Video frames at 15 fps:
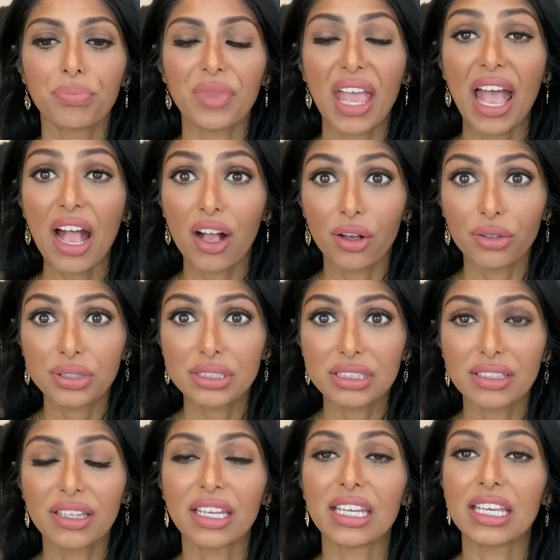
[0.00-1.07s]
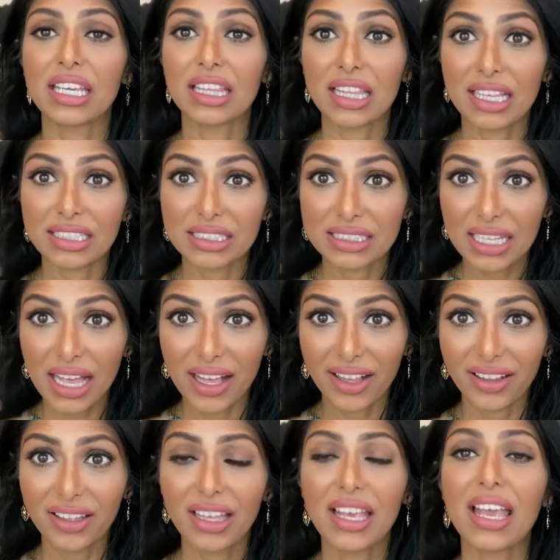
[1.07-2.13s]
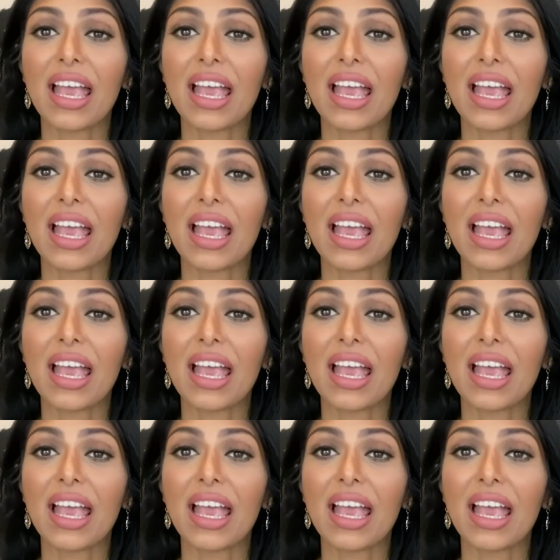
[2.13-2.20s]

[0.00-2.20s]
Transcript: house that he can then sell